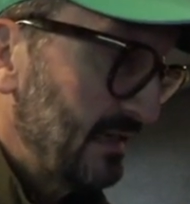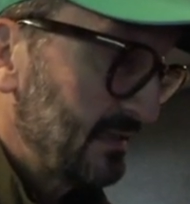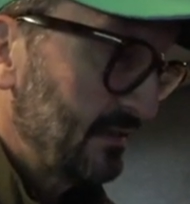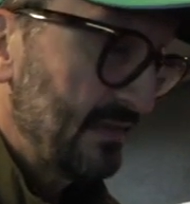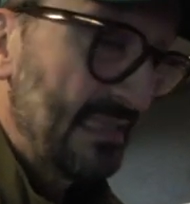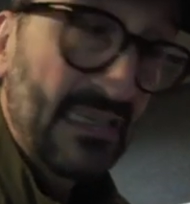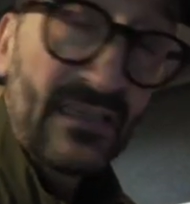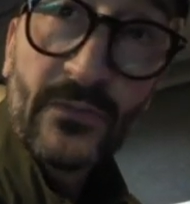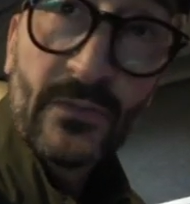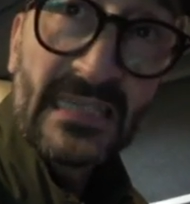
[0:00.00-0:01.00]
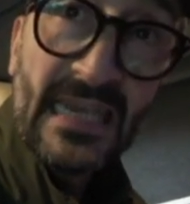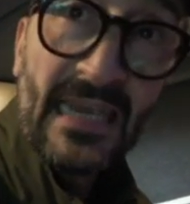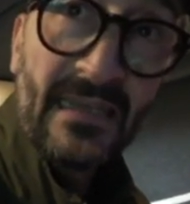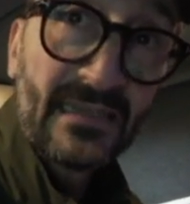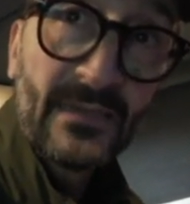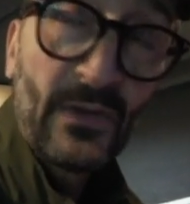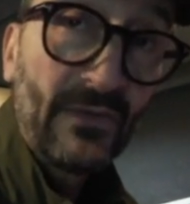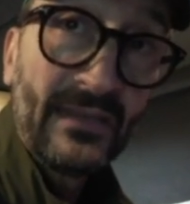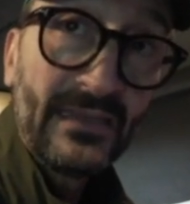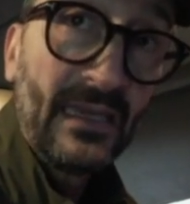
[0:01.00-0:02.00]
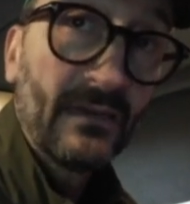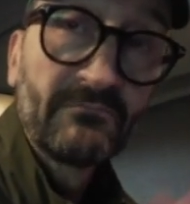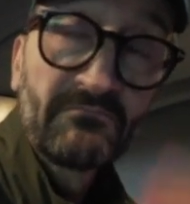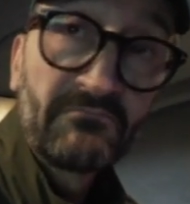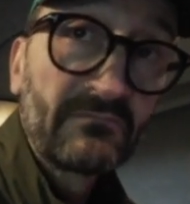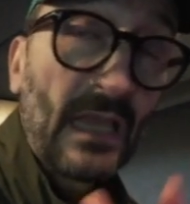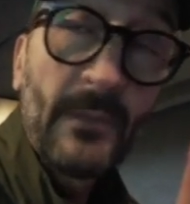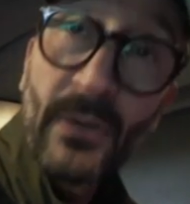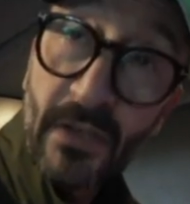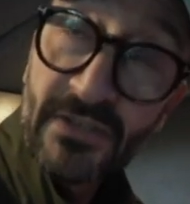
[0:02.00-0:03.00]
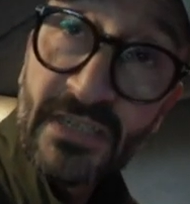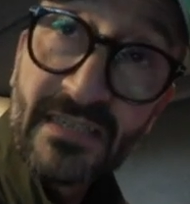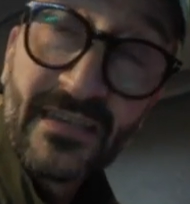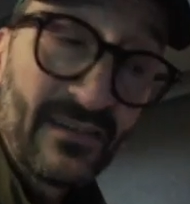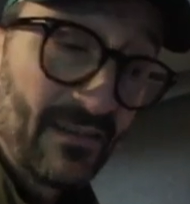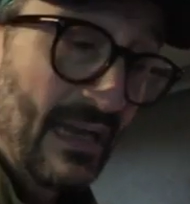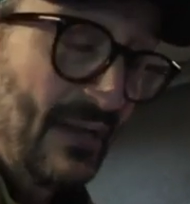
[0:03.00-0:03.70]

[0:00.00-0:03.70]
is either 6 or 10, somewhere around there. Apologies not